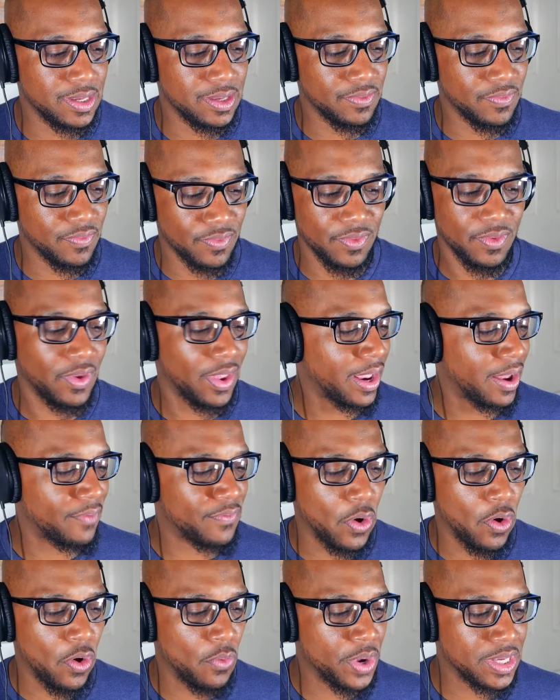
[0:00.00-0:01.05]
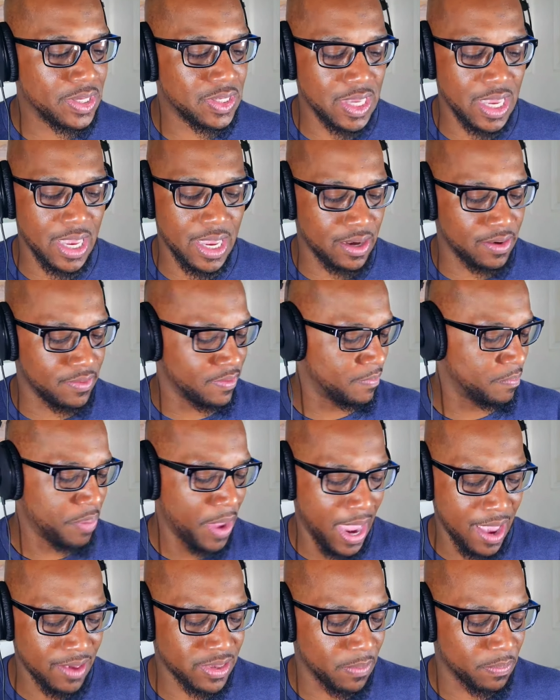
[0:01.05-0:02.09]
it, like I've always said in
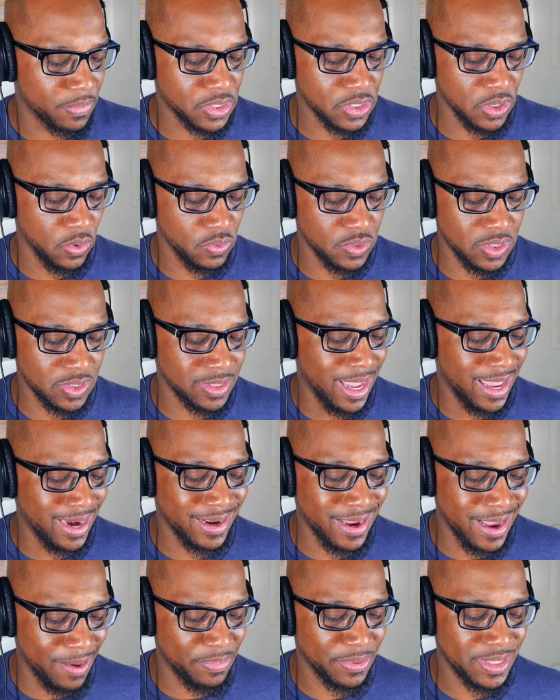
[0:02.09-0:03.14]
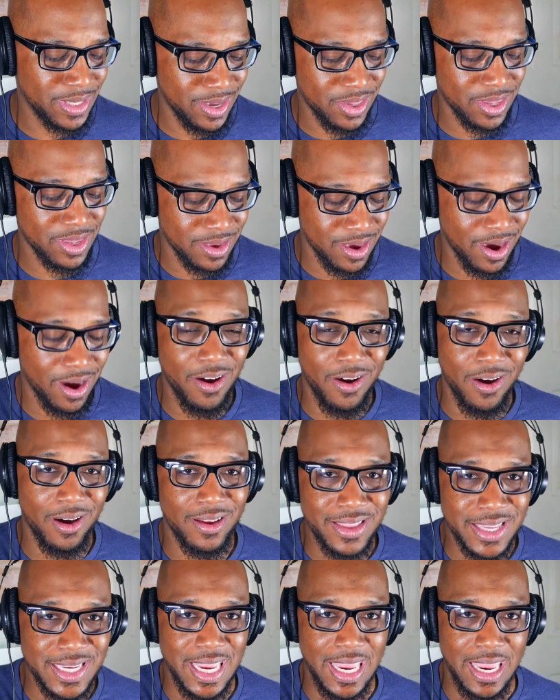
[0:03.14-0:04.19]
past episodes, it's not a competition. Y'all
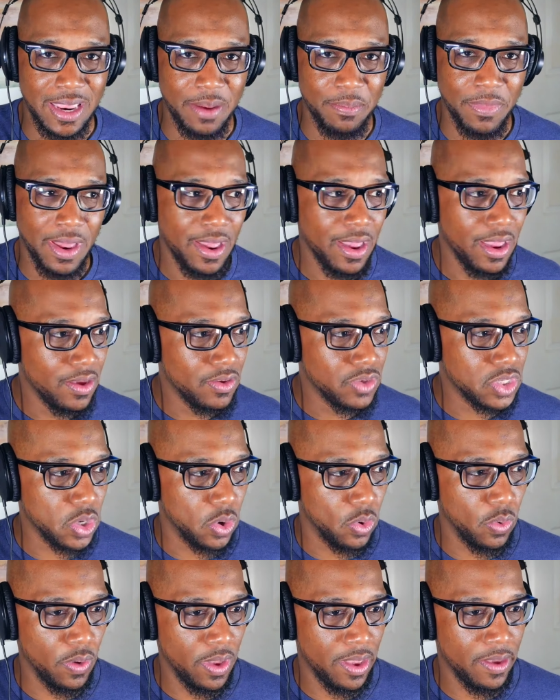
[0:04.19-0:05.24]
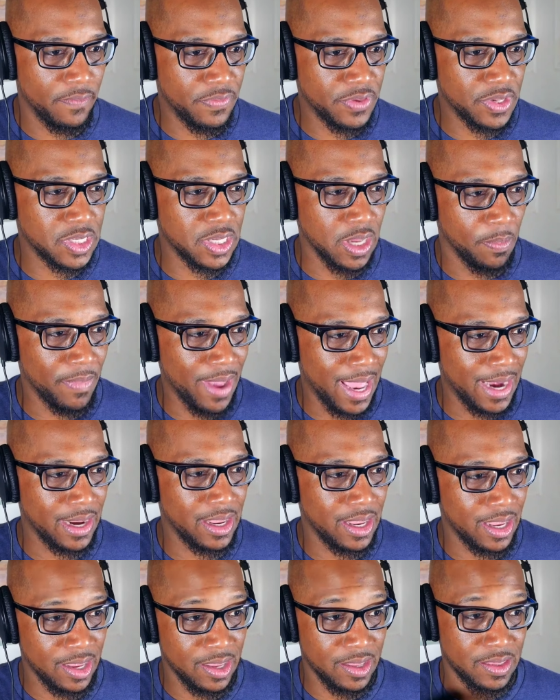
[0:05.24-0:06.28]
are a team. So if
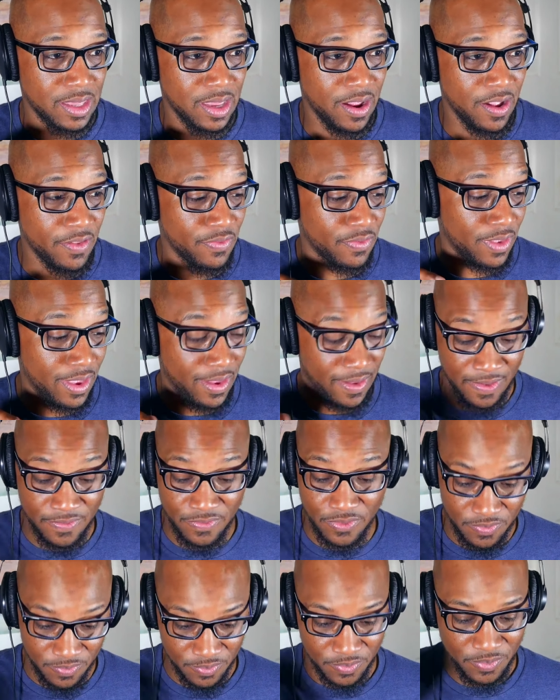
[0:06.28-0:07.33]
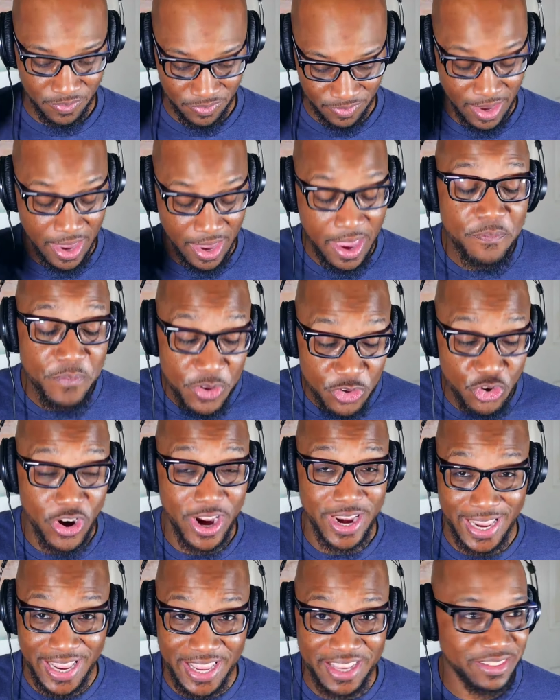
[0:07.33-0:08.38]
somebody is in, in
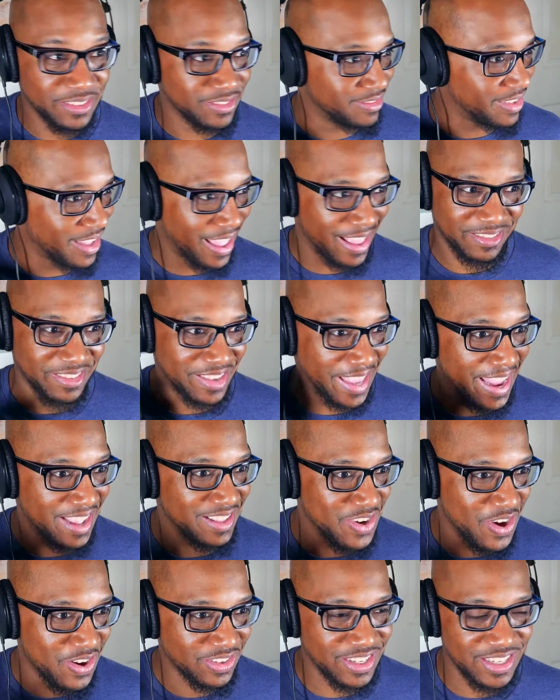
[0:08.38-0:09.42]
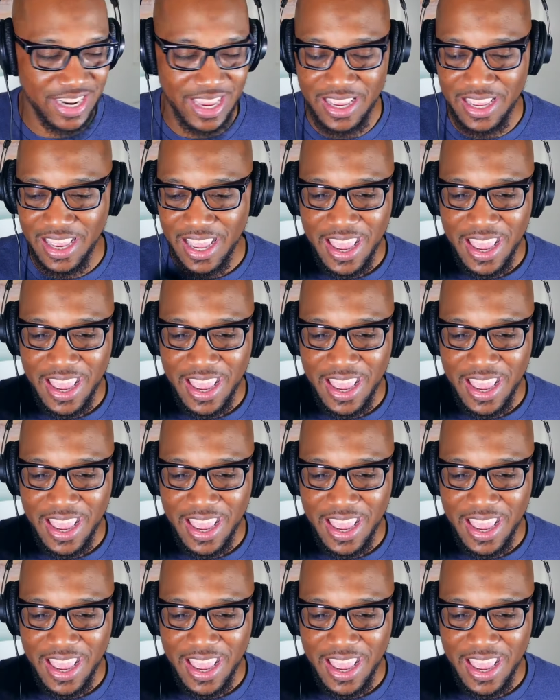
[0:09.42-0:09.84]
infiltrating, I can't talk today,